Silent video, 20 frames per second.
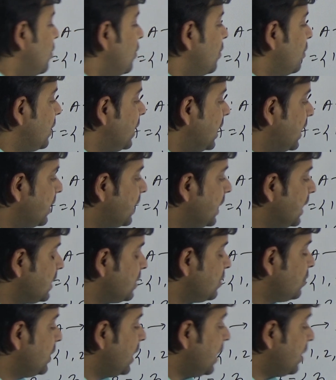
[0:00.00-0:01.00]
we
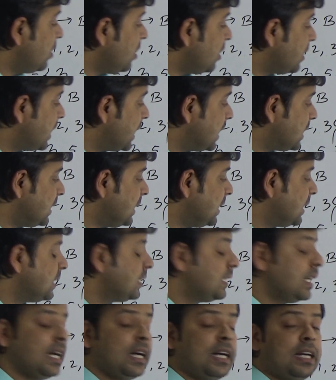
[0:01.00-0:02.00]
are not
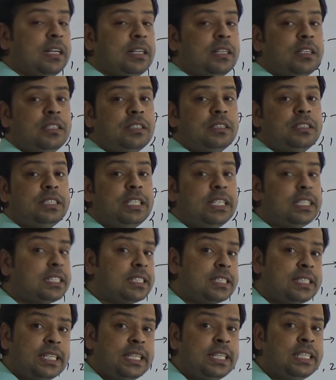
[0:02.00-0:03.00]
getting the
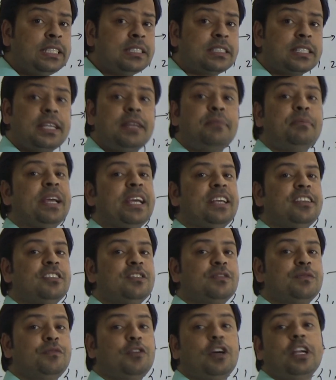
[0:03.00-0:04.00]
distinct
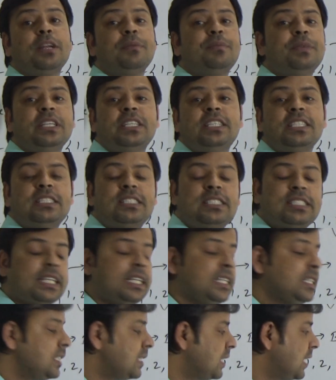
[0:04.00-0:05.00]
image for every
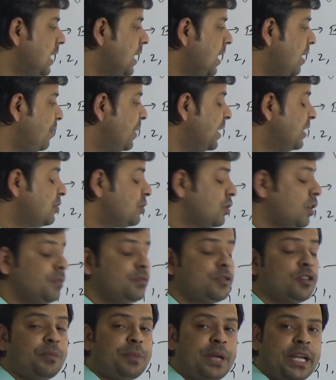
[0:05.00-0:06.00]
distinct element
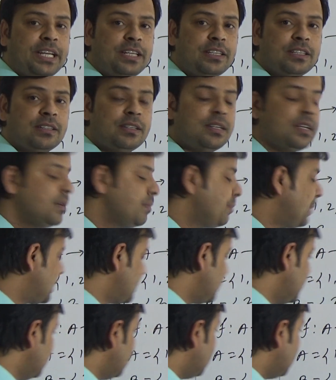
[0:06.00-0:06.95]
of domain, but in